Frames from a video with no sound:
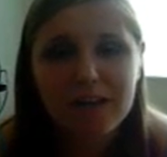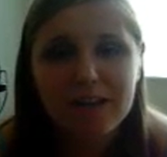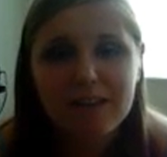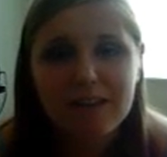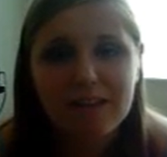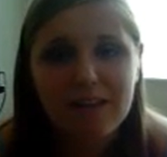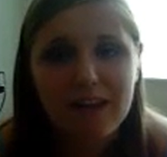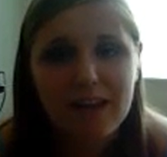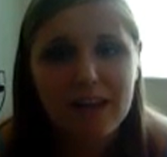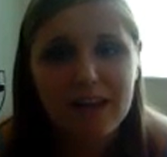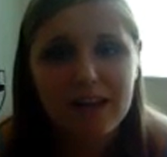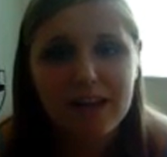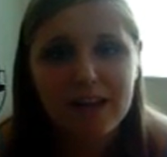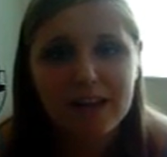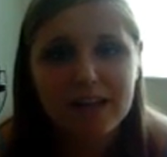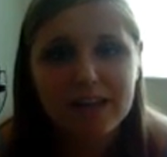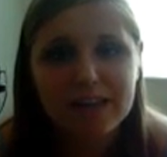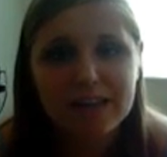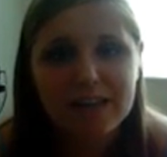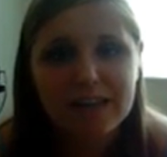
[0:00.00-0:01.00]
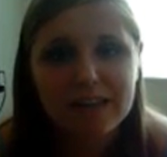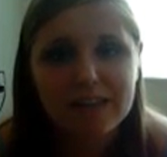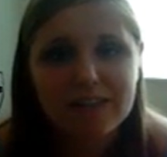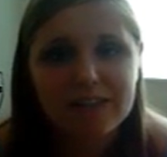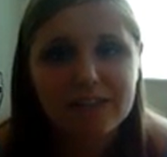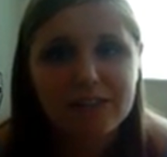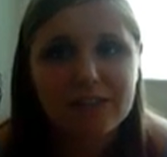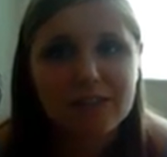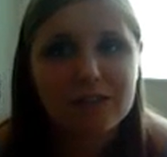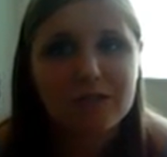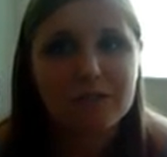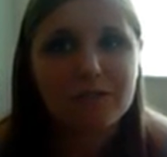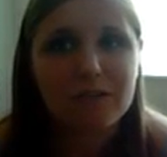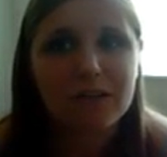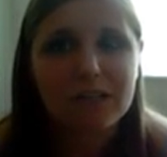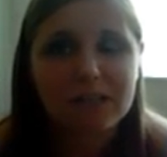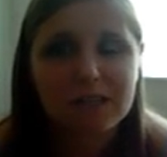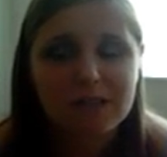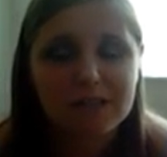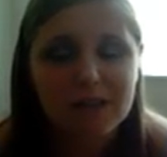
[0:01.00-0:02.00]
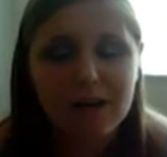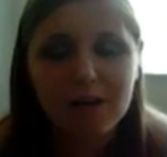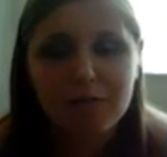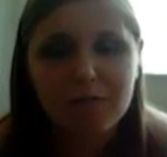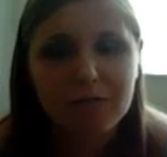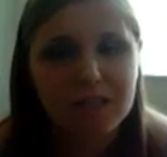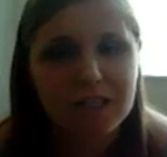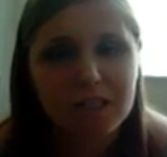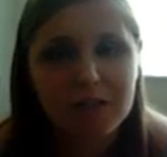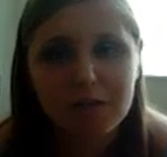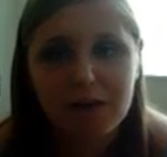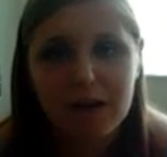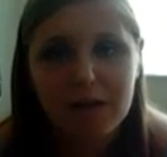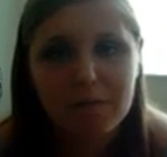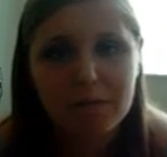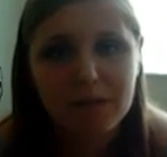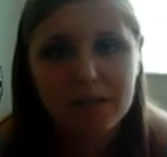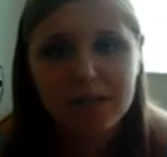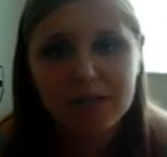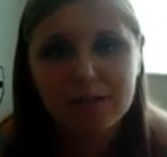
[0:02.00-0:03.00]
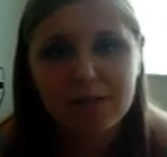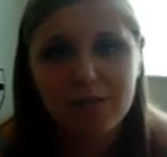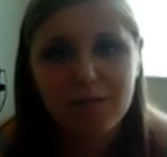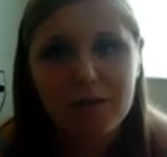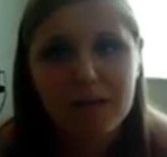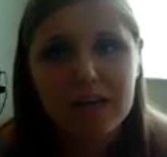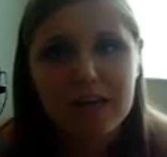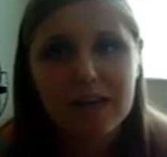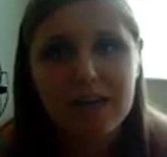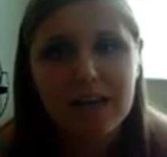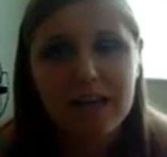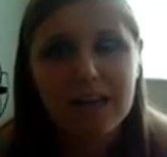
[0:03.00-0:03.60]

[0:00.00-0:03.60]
and it's a really great place for me.